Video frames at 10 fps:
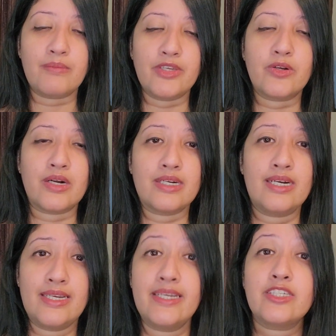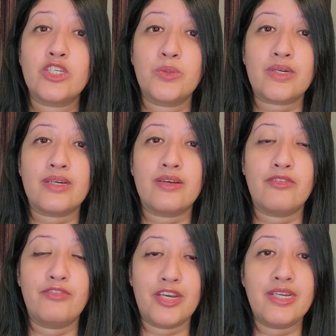you connect to a
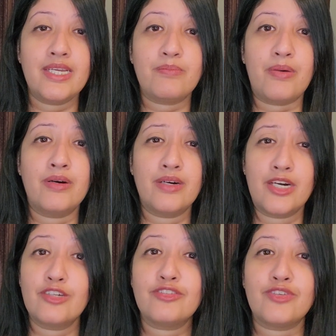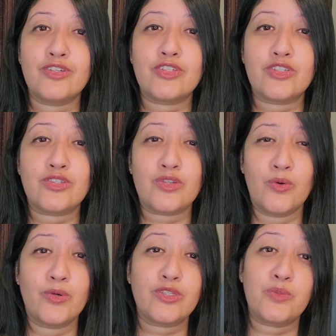very powerful
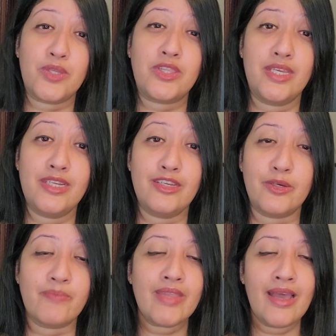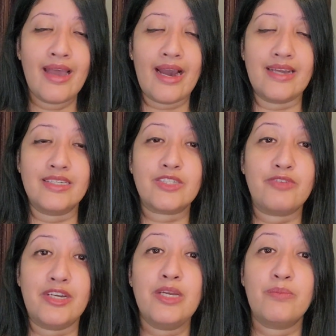source within you. And it's
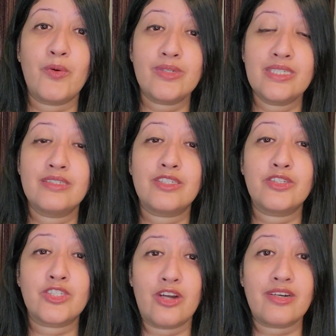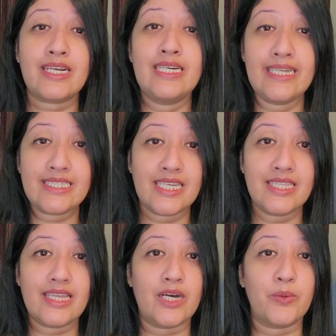very important to start
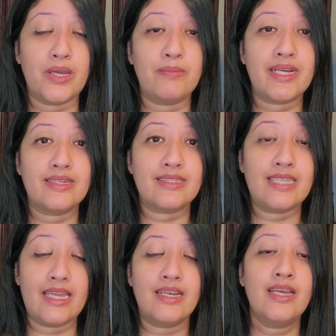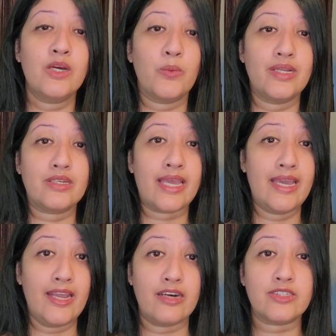connecting that way, because then when
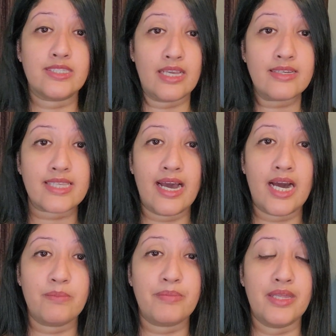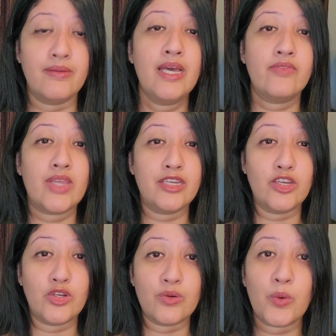chaos does happen, then
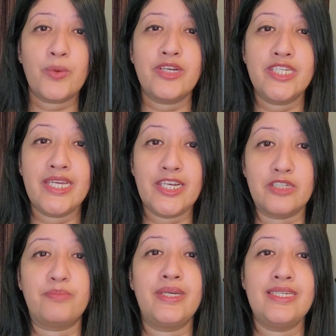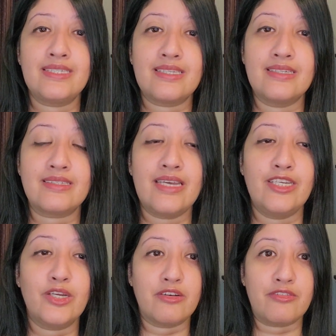you know where your inner peace is and
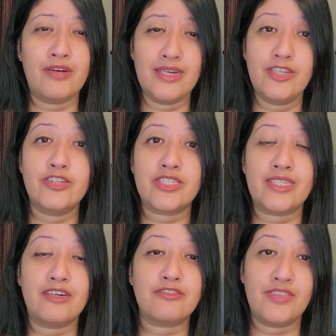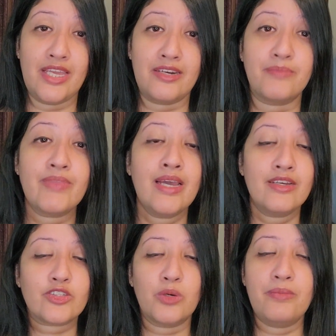find yourself there.
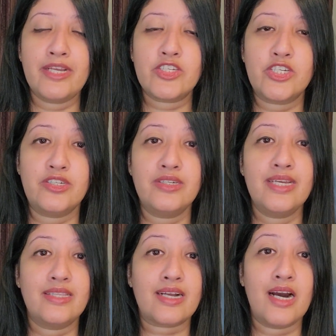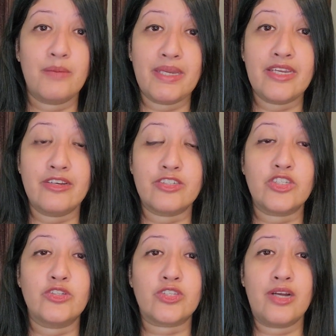So make sure in the coming years
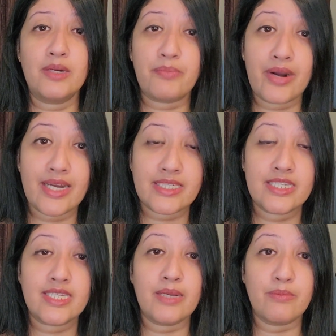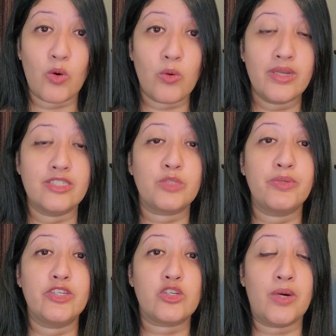you start practicing more in
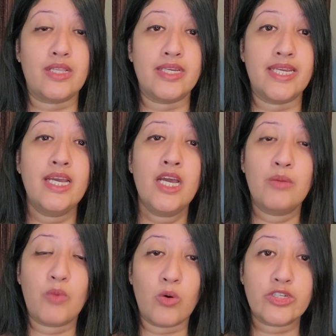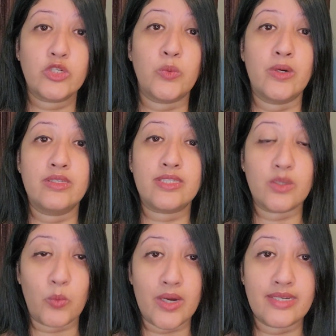spirituality, more towards the
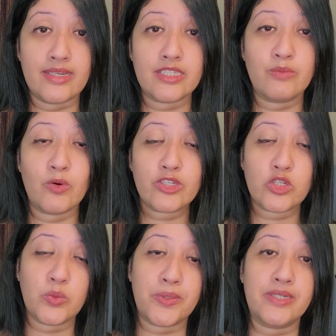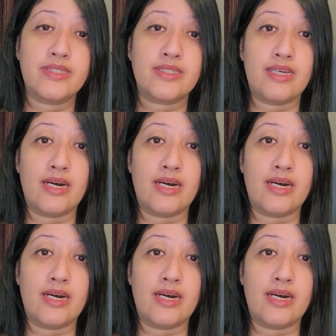oneness, more towards